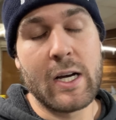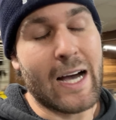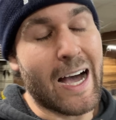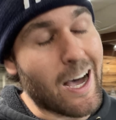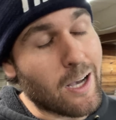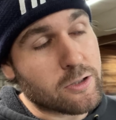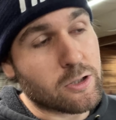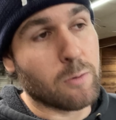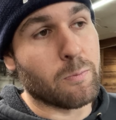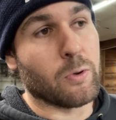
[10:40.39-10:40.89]
I
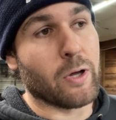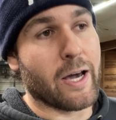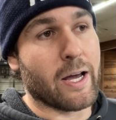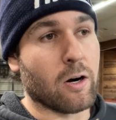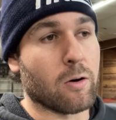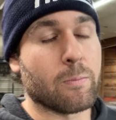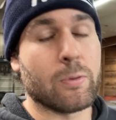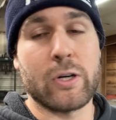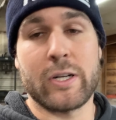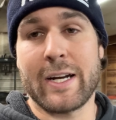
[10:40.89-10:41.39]
also plan
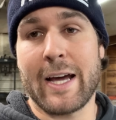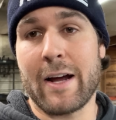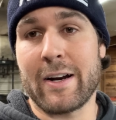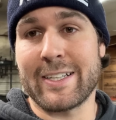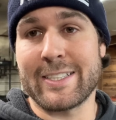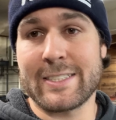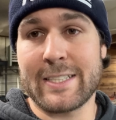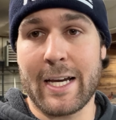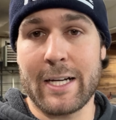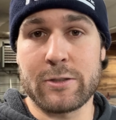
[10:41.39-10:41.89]
on putting out a
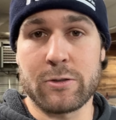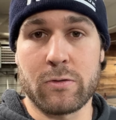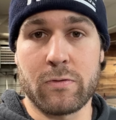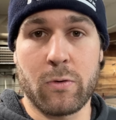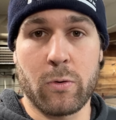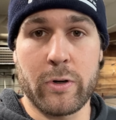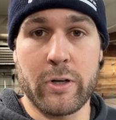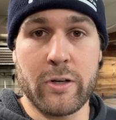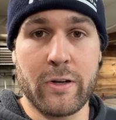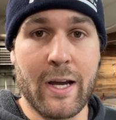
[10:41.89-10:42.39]
schedule
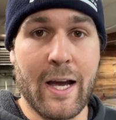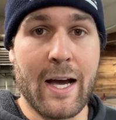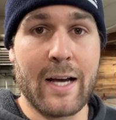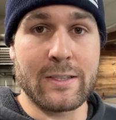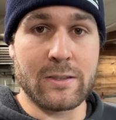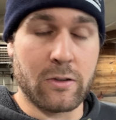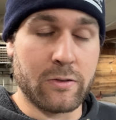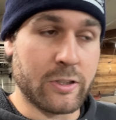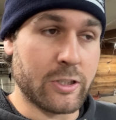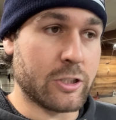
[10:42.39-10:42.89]
for you guys
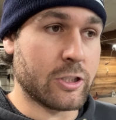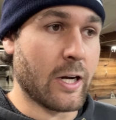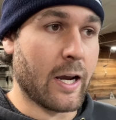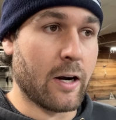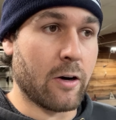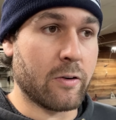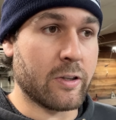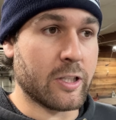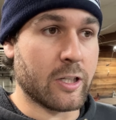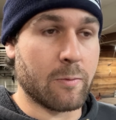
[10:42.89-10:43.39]
on this
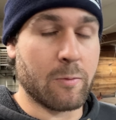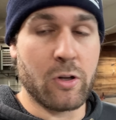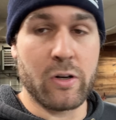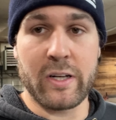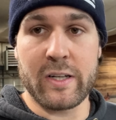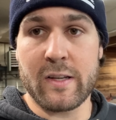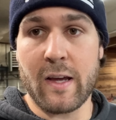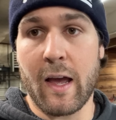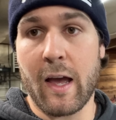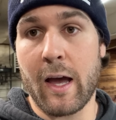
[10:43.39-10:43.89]
channel in the community
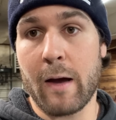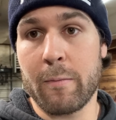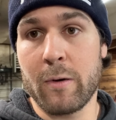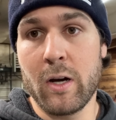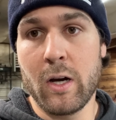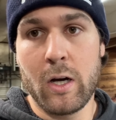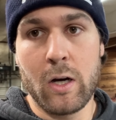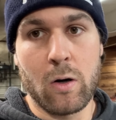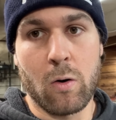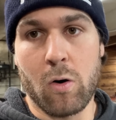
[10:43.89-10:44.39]
tab
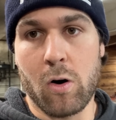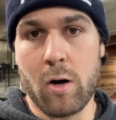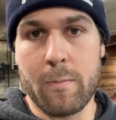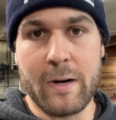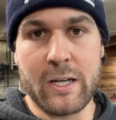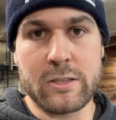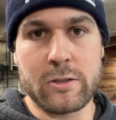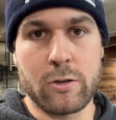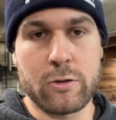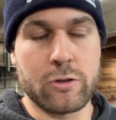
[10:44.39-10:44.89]
or on
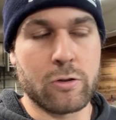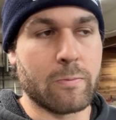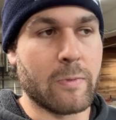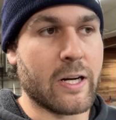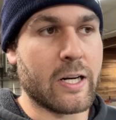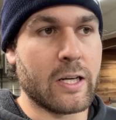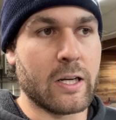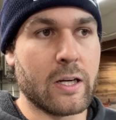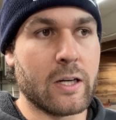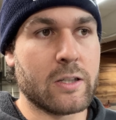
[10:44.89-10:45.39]
my social
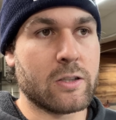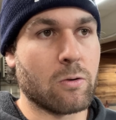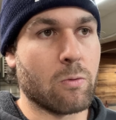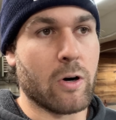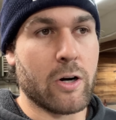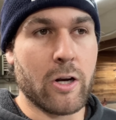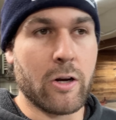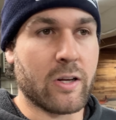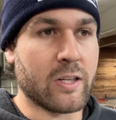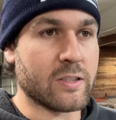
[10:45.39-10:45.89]
media, to where
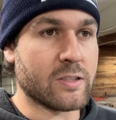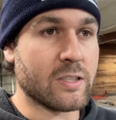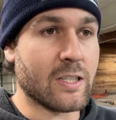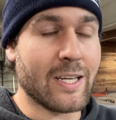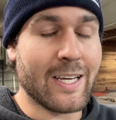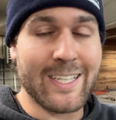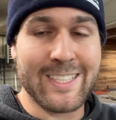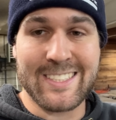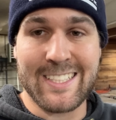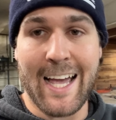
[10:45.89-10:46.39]
you can see
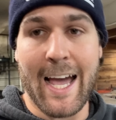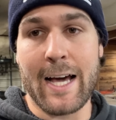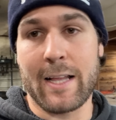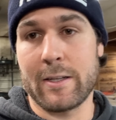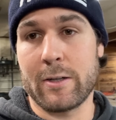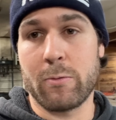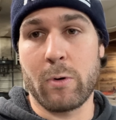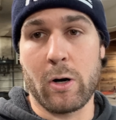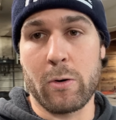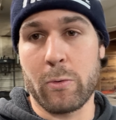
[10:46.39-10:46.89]
exactly
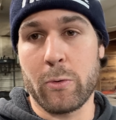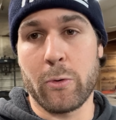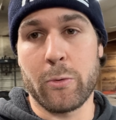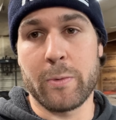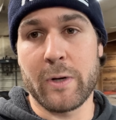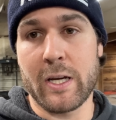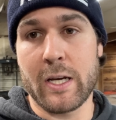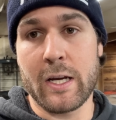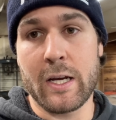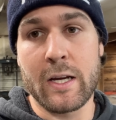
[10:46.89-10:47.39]
where we'll
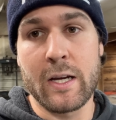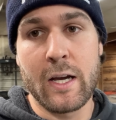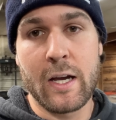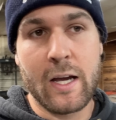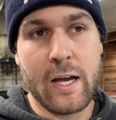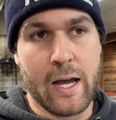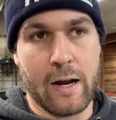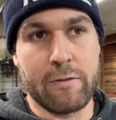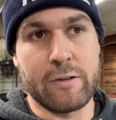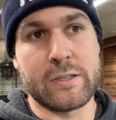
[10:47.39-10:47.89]
be
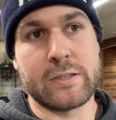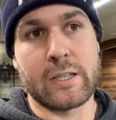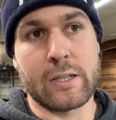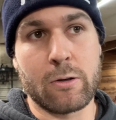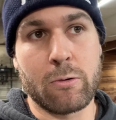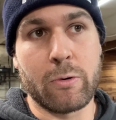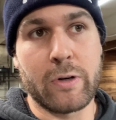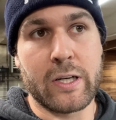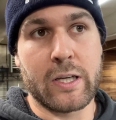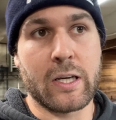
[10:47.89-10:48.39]
every
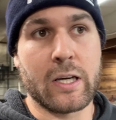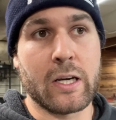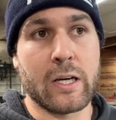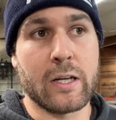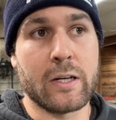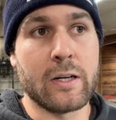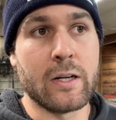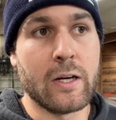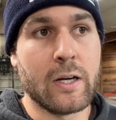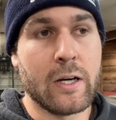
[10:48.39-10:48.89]
single
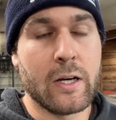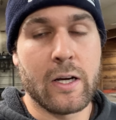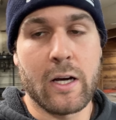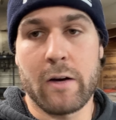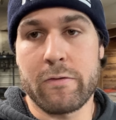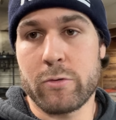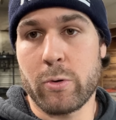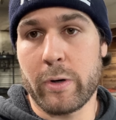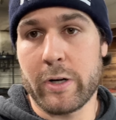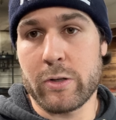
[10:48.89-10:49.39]
weekend
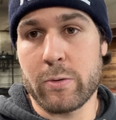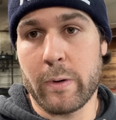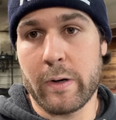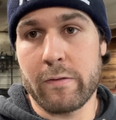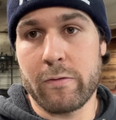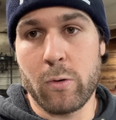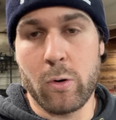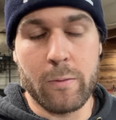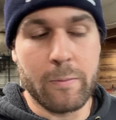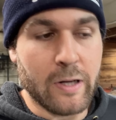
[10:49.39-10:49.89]
of
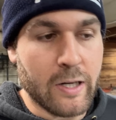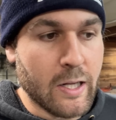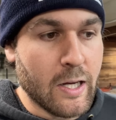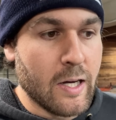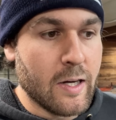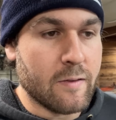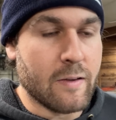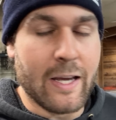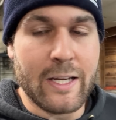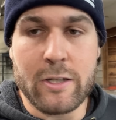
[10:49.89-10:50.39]
2024. But
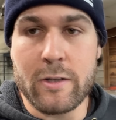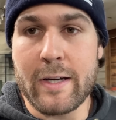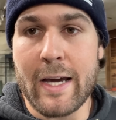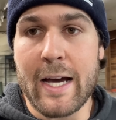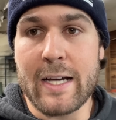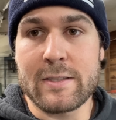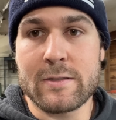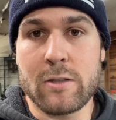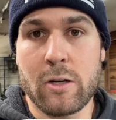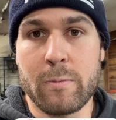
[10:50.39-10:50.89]
thank you
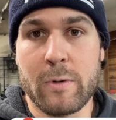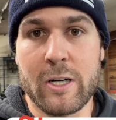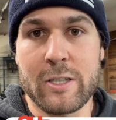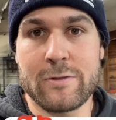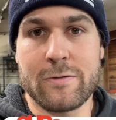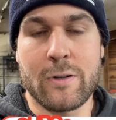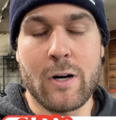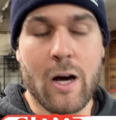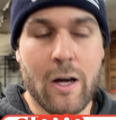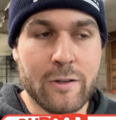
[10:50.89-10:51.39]
guys so much
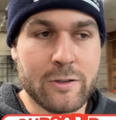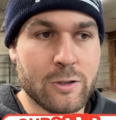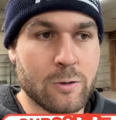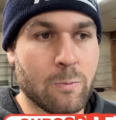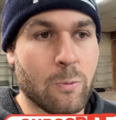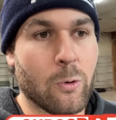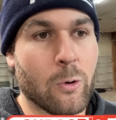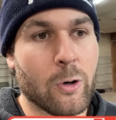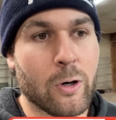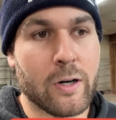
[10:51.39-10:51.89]
for all the
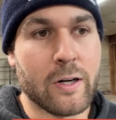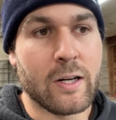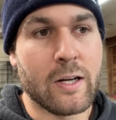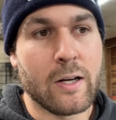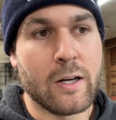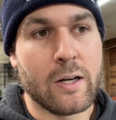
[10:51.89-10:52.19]
support.